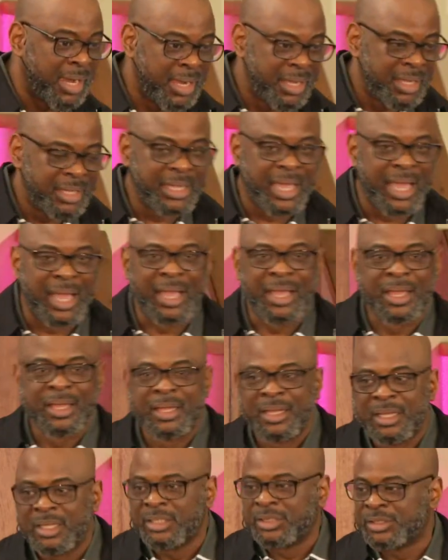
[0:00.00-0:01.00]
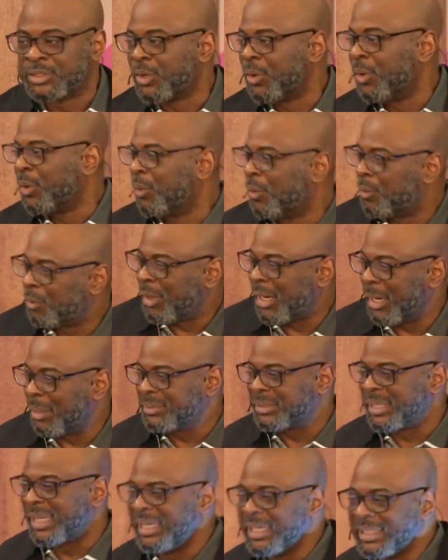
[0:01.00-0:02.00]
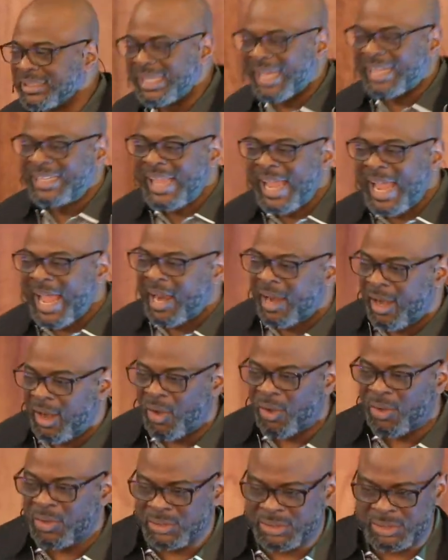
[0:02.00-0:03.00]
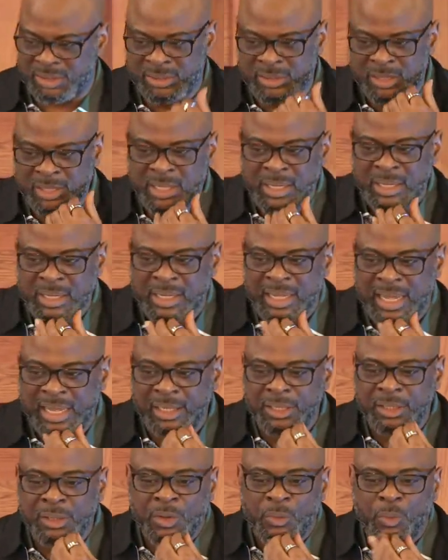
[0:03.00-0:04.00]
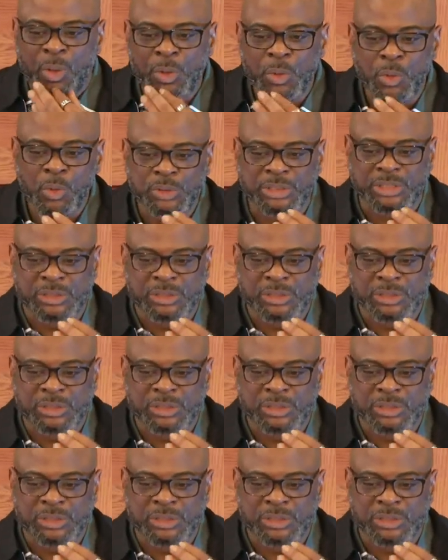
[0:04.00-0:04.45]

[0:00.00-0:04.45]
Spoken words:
Yeah. So what I'm saying is that there are laws. And when you,